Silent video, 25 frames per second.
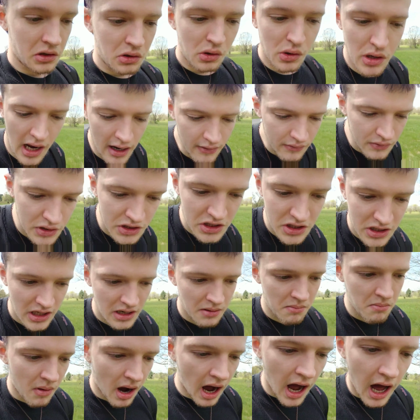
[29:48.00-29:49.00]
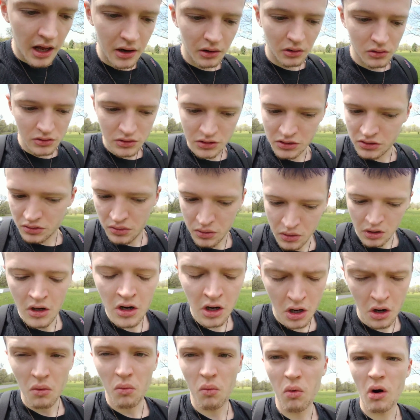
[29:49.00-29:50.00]
You never see models
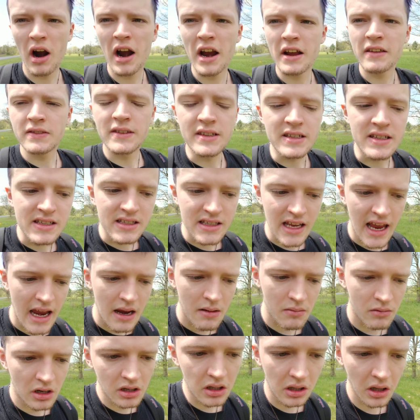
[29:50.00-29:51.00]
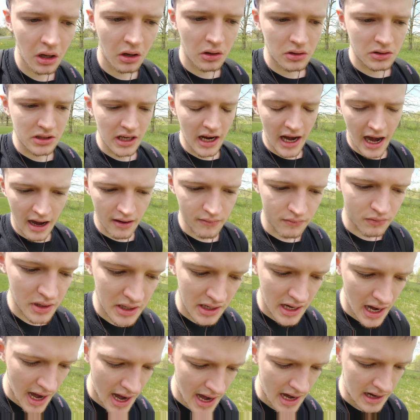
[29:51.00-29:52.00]
wearing the same clothes
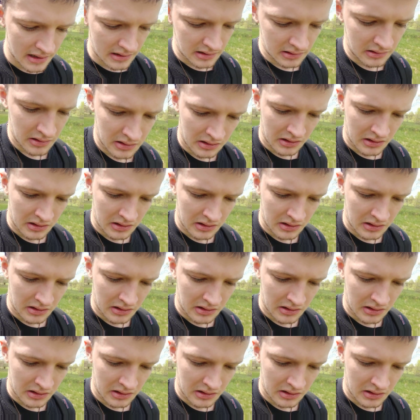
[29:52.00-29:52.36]
every day.